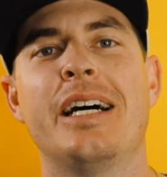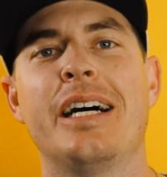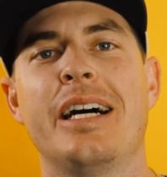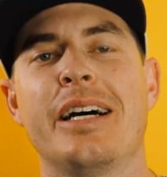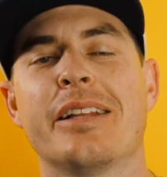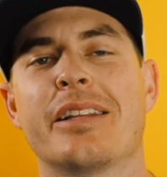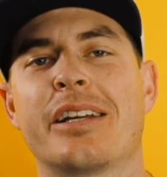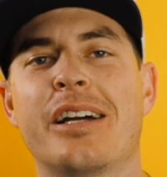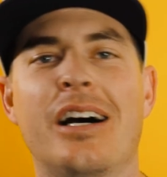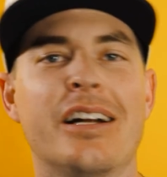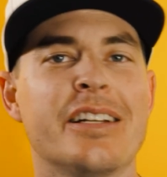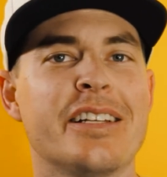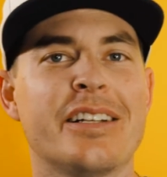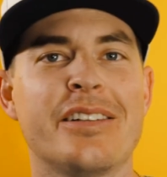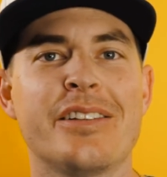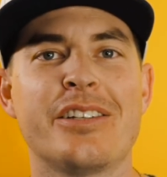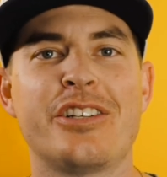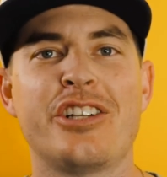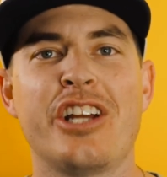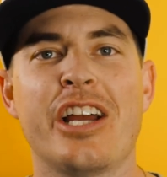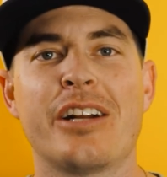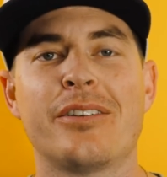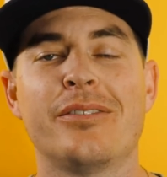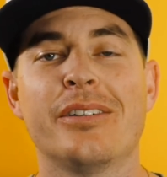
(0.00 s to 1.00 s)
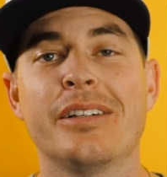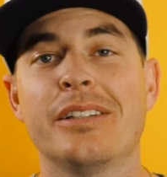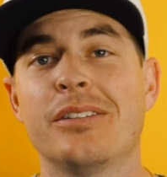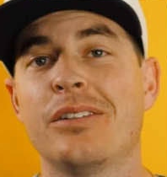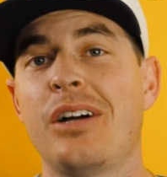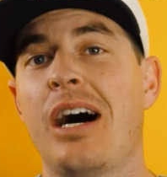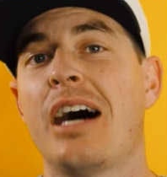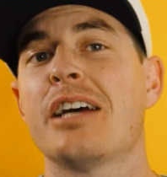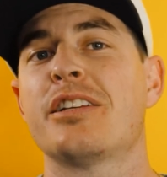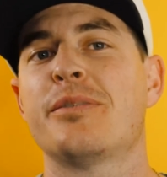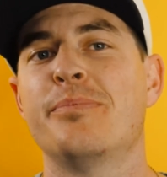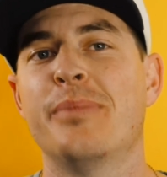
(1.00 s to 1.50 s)
uh, the content on this channel and
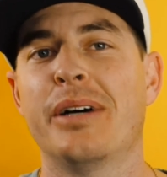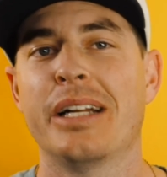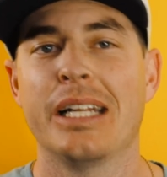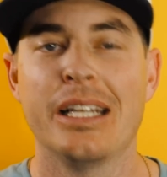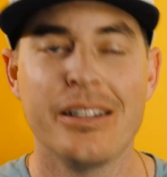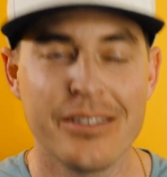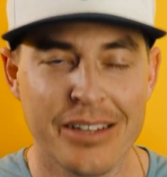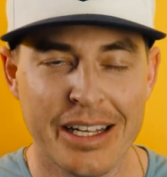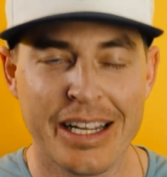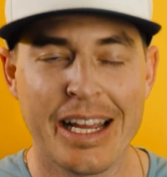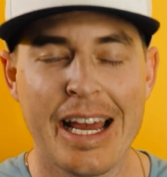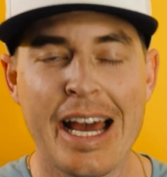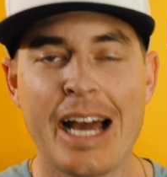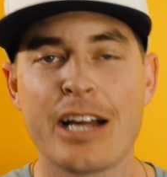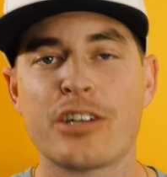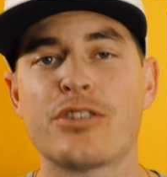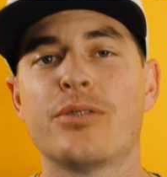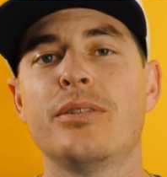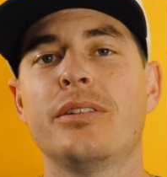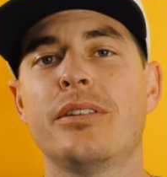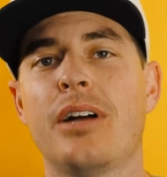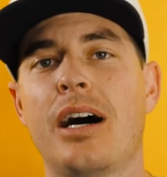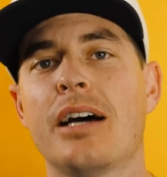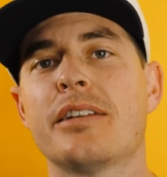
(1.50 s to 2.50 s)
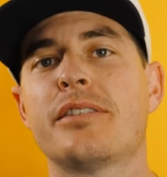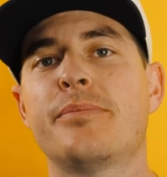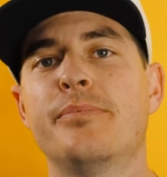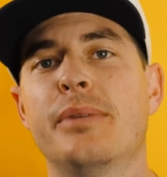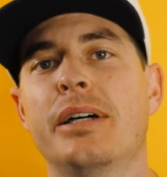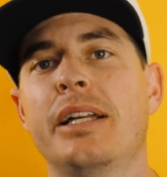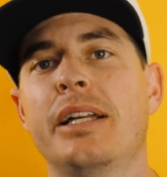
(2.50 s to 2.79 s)
lost money, like actually lost